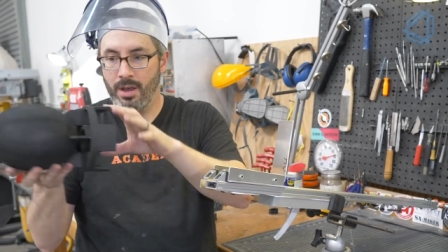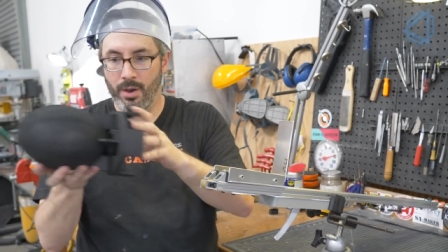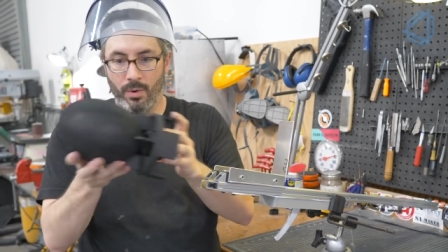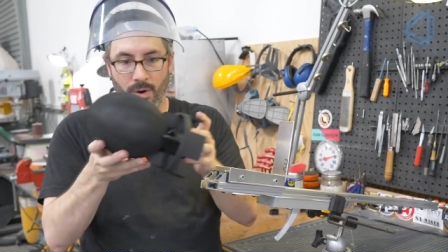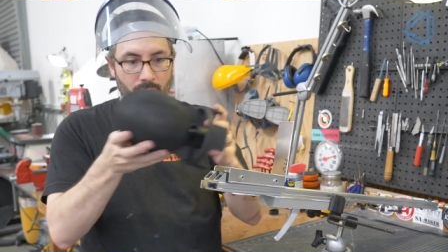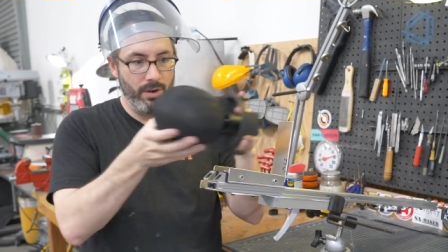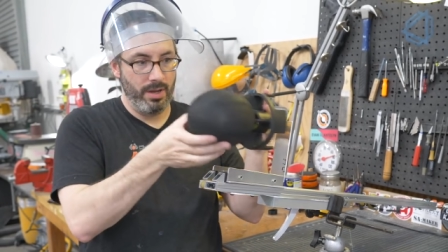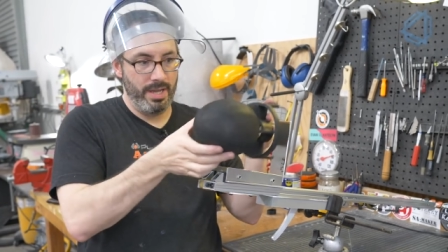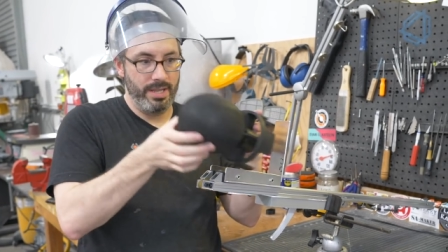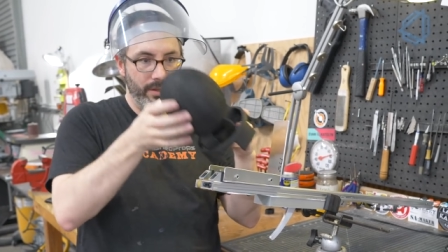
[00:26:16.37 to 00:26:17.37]
or
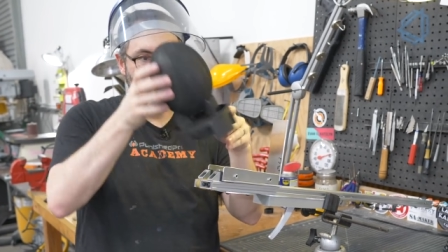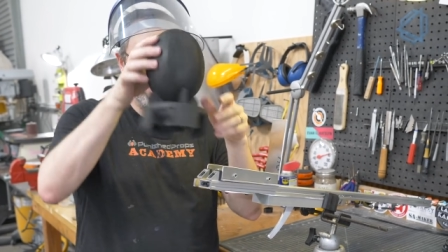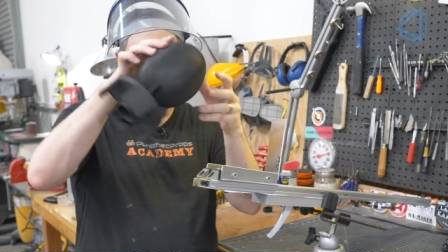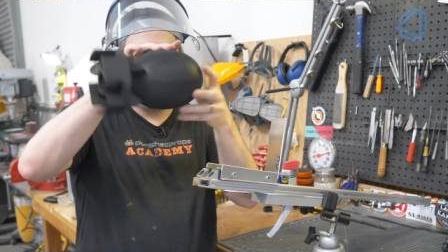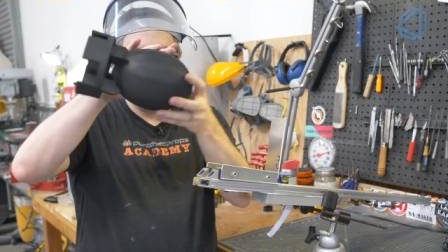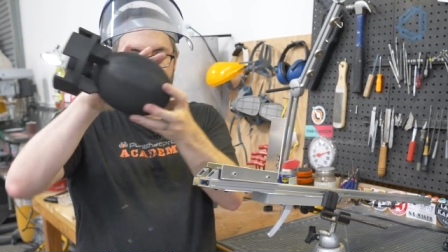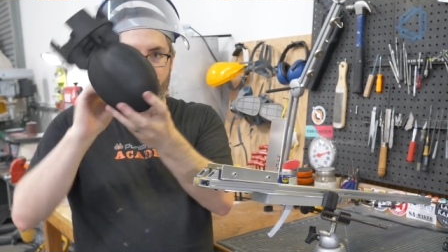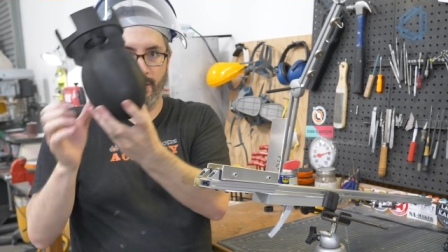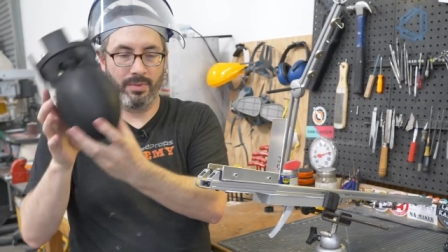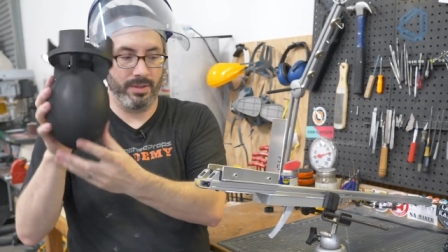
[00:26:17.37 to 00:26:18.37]
uh, go the other way,
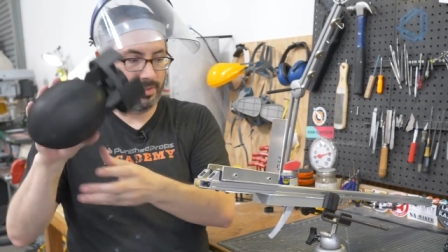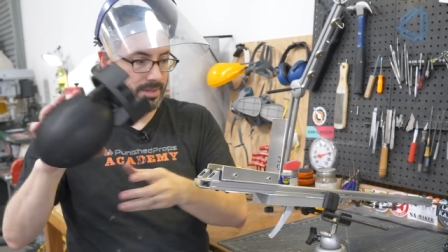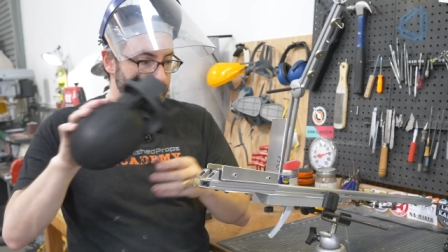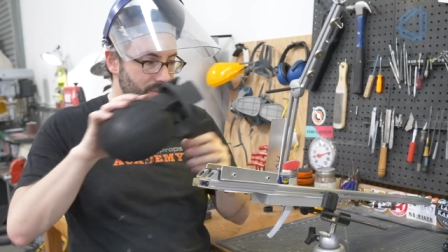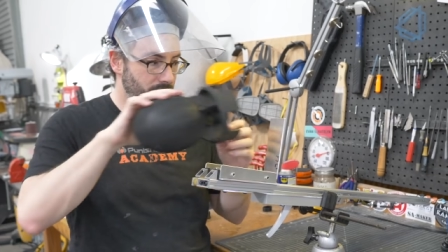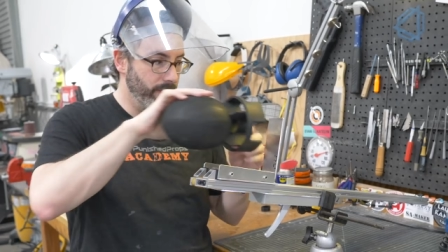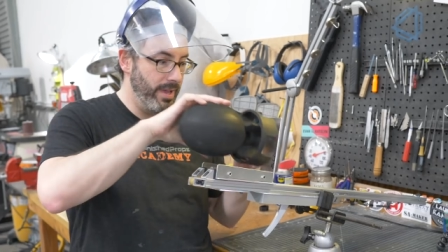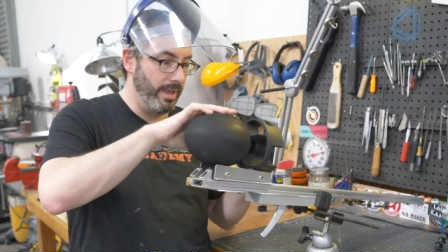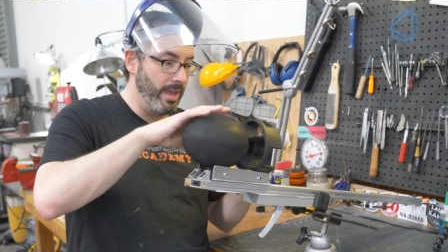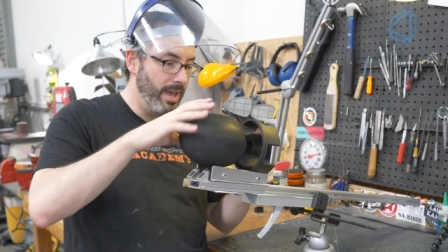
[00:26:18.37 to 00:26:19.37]
tumble in some sort of
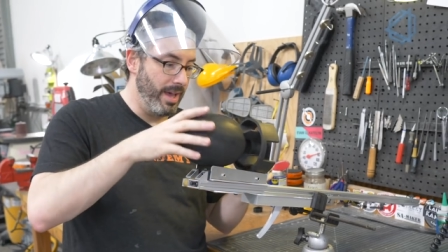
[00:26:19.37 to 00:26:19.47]
way.